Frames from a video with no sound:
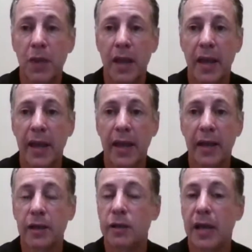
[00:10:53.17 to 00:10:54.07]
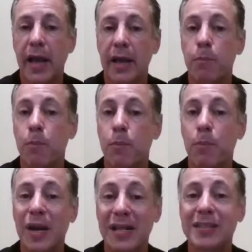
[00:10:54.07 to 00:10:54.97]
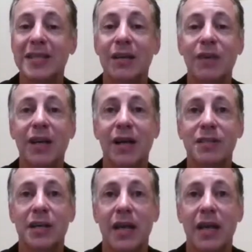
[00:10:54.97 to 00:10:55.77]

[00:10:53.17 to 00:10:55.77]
but it's giving us.